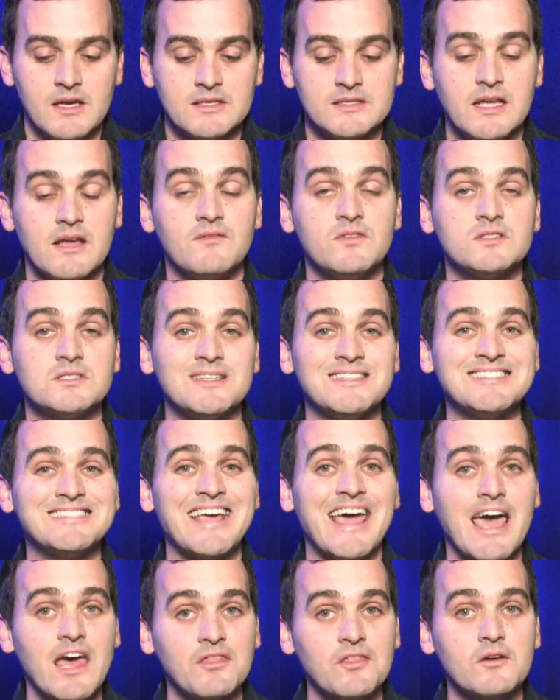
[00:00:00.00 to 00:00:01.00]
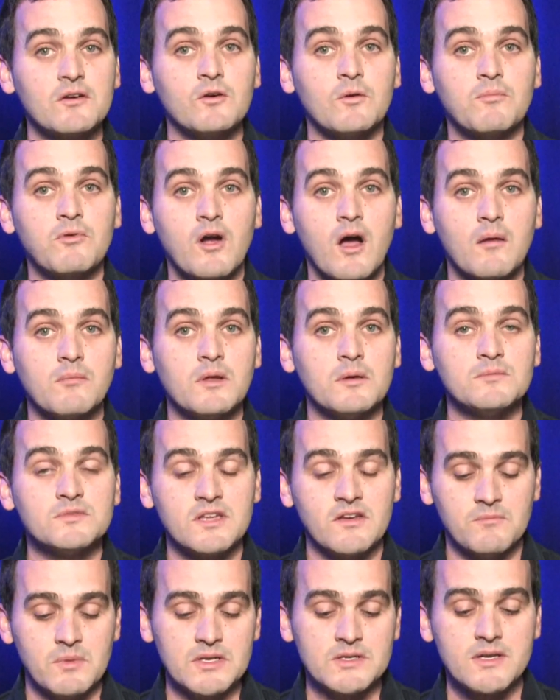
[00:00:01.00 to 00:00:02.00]
Davidson's ethical problems
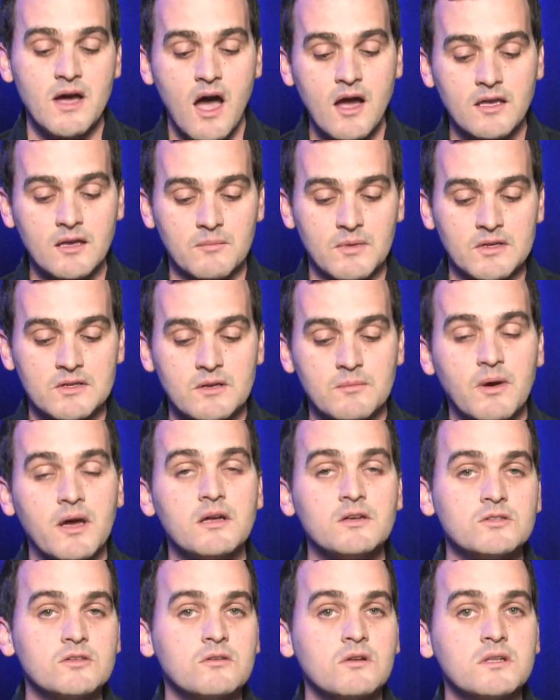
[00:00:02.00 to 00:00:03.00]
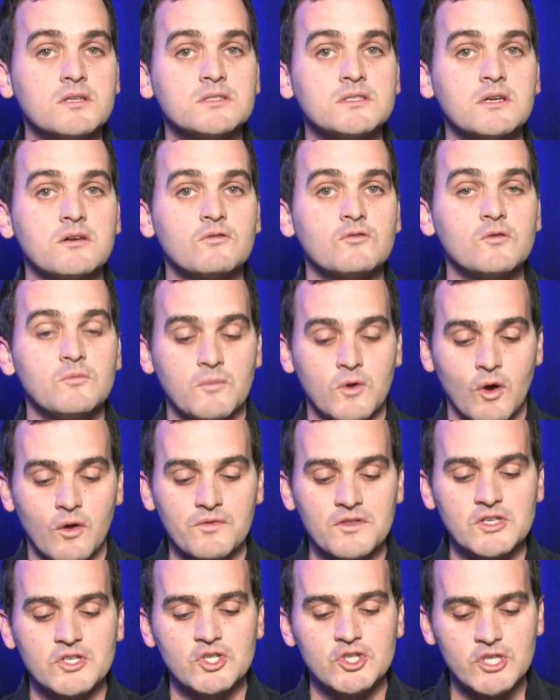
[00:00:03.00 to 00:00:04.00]
have been documented by a journalistic group
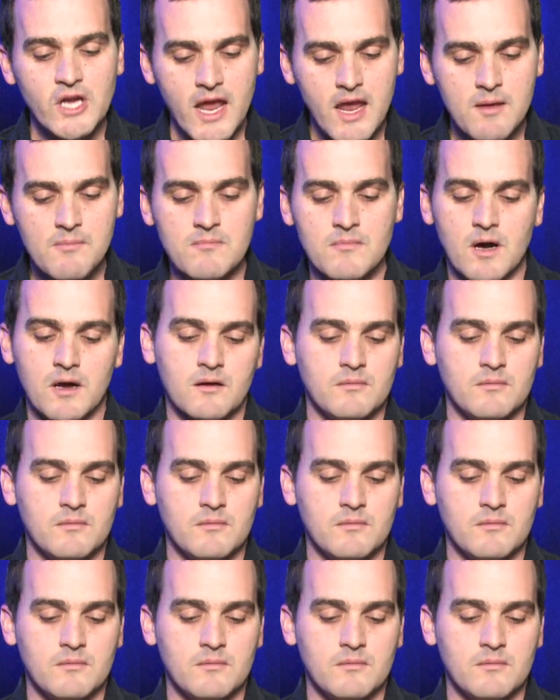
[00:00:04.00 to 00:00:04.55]
called the Shame